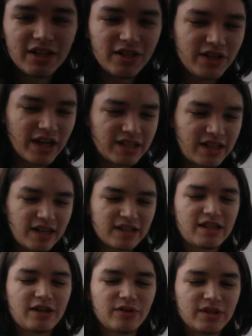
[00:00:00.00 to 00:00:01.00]
You guys
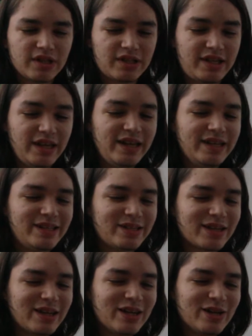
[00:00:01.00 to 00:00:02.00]
can't tell what this is,
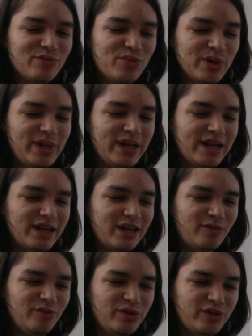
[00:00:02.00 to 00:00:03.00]
but yeah,
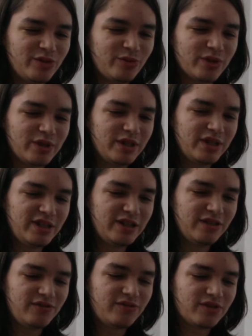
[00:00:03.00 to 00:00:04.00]
I'm gonna be sleeping
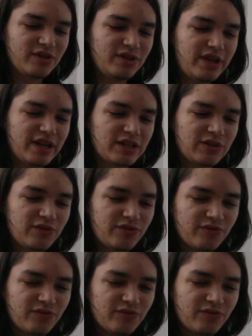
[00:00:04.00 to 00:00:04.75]
good for the next